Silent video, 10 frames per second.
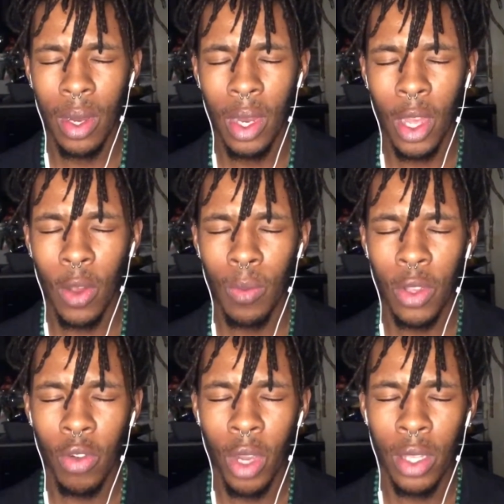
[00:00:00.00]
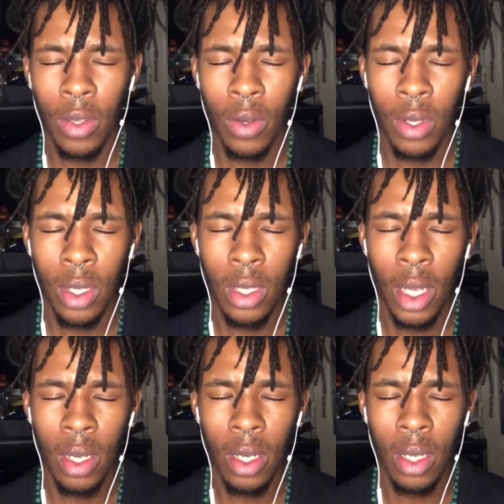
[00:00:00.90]
and come to greater
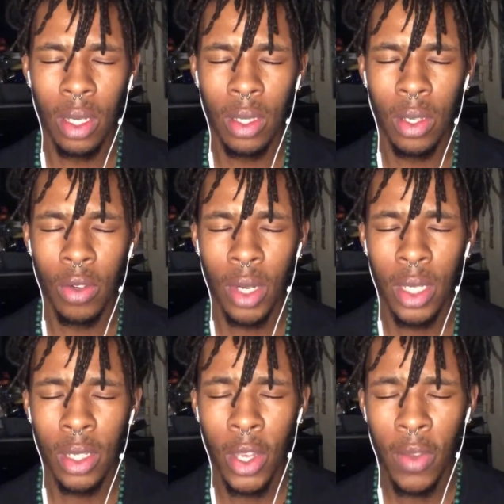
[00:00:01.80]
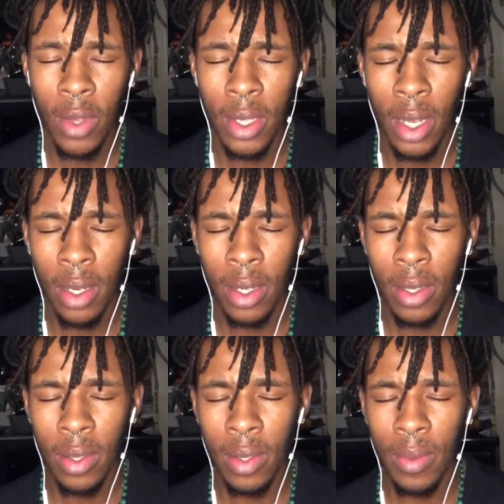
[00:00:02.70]
understandings and greater overstandings.